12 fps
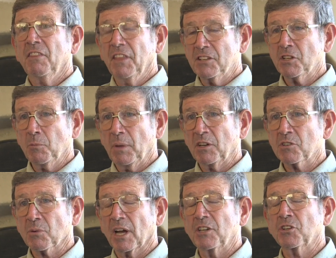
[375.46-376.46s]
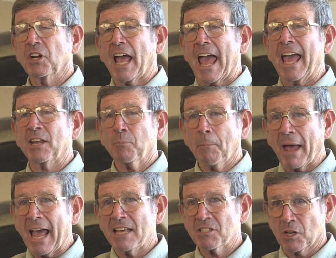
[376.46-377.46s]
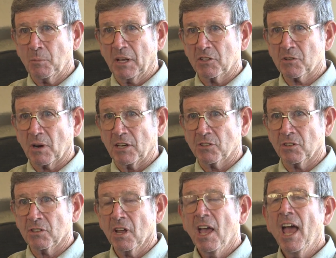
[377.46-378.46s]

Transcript: This administration and past administrations